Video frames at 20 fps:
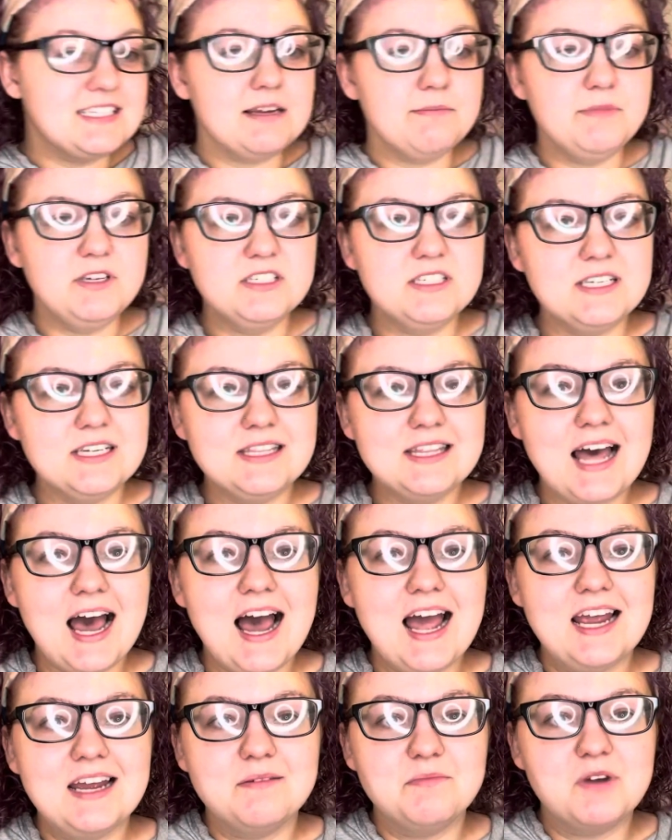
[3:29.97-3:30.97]
I'm using that,
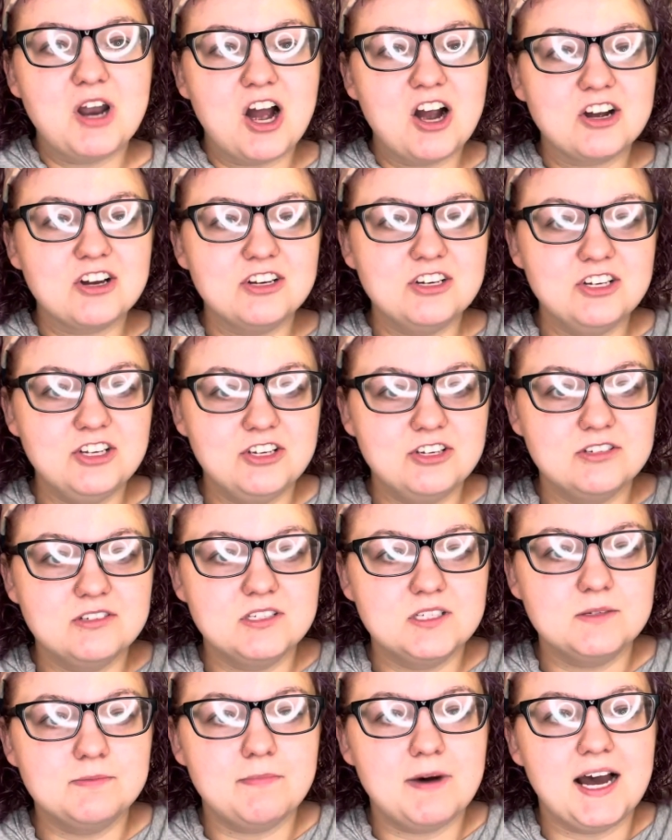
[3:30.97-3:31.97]
I am not going to
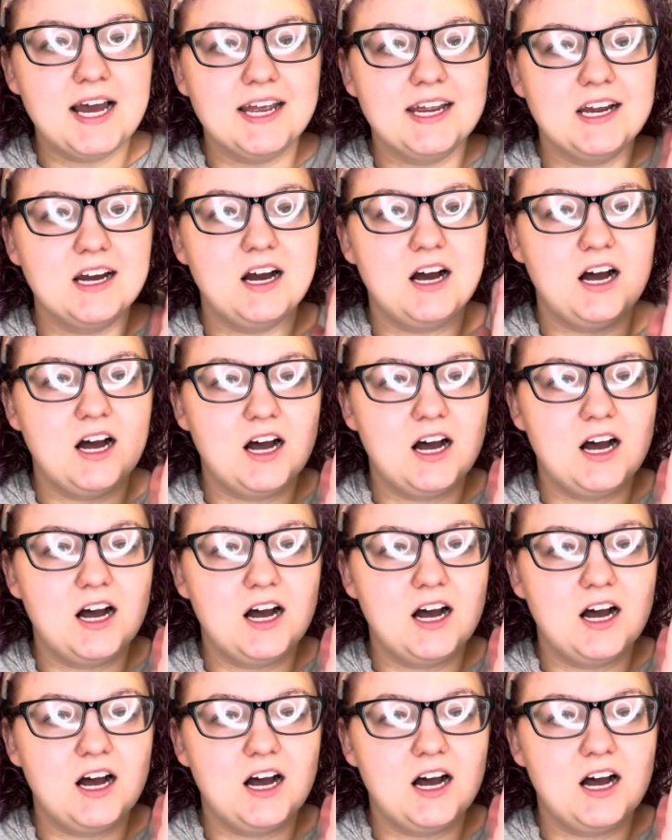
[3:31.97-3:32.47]
use my